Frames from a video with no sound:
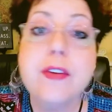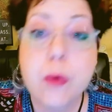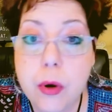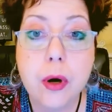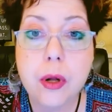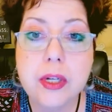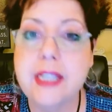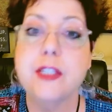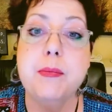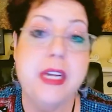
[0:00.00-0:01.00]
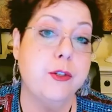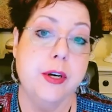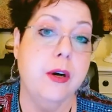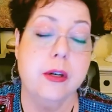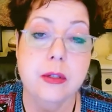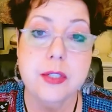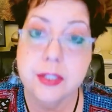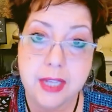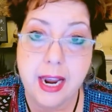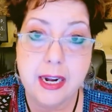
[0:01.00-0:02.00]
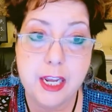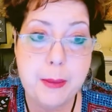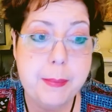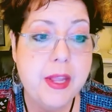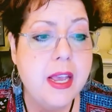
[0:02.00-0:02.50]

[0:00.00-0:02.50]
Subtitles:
world, it's a matriarchal society.